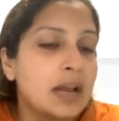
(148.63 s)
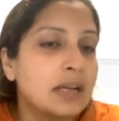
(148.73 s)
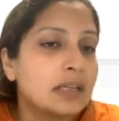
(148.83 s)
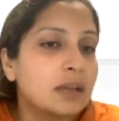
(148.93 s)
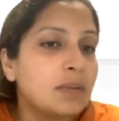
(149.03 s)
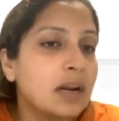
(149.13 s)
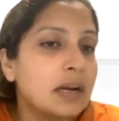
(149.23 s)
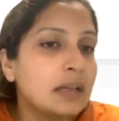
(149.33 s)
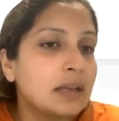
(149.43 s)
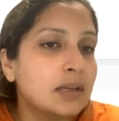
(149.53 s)

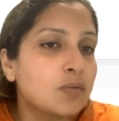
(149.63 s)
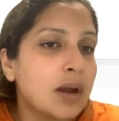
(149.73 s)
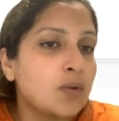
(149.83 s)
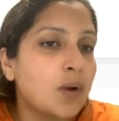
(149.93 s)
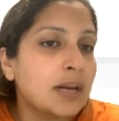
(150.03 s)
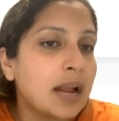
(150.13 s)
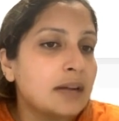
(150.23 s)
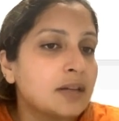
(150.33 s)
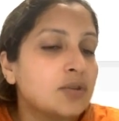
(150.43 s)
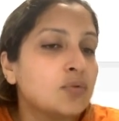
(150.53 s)
Similarly, this one,
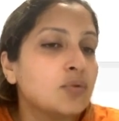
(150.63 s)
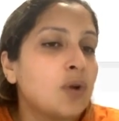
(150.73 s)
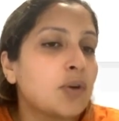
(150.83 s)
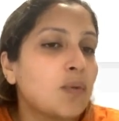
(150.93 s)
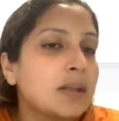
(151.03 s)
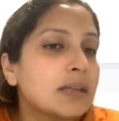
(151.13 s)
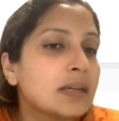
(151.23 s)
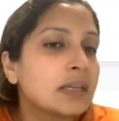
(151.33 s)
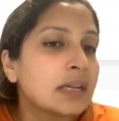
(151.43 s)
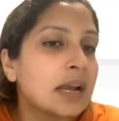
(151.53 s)

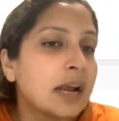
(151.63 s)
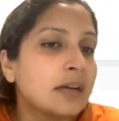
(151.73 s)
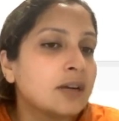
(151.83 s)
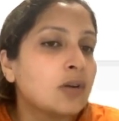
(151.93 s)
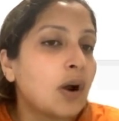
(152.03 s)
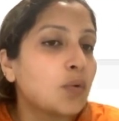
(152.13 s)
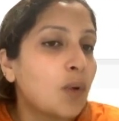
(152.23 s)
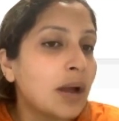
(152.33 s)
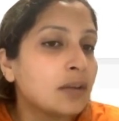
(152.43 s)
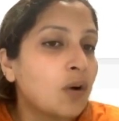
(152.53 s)

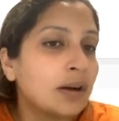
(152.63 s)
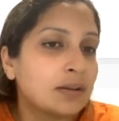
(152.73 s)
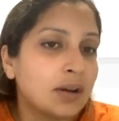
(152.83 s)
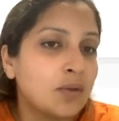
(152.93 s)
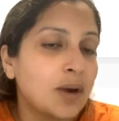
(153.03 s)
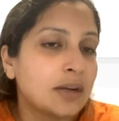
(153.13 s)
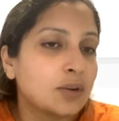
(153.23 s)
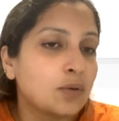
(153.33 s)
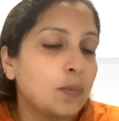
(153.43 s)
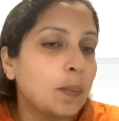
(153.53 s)

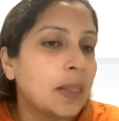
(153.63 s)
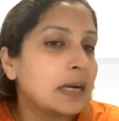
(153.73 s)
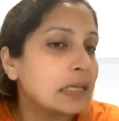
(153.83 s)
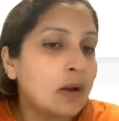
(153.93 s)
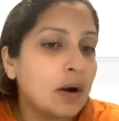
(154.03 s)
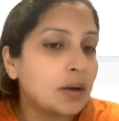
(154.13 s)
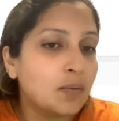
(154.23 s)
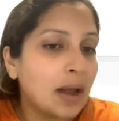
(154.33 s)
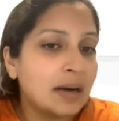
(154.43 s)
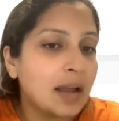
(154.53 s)
192.168.1.312, it's not a
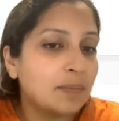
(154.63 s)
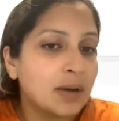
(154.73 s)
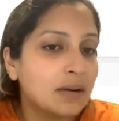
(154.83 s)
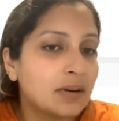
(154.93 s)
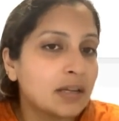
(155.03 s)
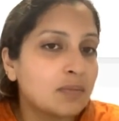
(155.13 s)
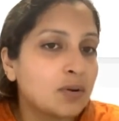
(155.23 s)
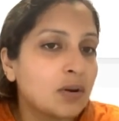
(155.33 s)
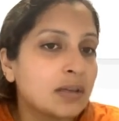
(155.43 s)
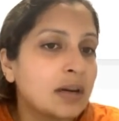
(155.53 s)
valid IP address
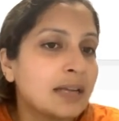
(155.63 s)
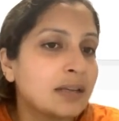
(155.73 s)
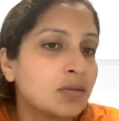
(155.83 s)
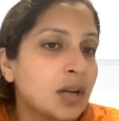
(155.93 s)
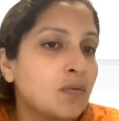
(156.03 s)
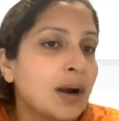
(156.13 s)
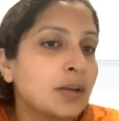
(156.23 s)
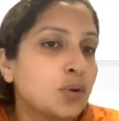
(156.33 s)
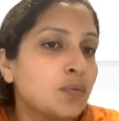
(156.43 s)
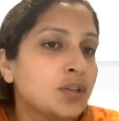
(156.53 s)
because it has
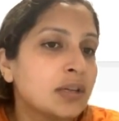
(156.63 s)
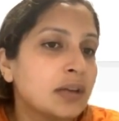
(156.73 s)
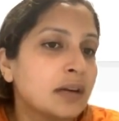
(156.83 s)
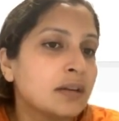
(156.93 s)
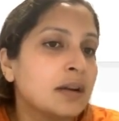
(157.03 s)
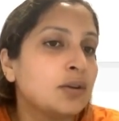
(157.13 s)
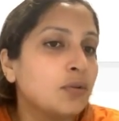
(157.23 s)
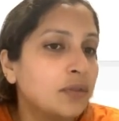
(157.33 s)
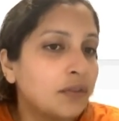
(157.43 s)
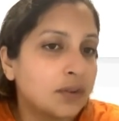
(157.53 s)
312 which is greater than
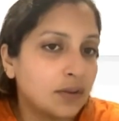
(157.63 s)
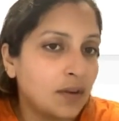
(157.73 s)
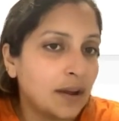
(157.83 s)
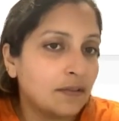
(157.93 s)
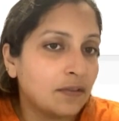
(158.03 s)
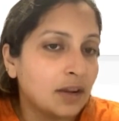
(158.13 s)
255.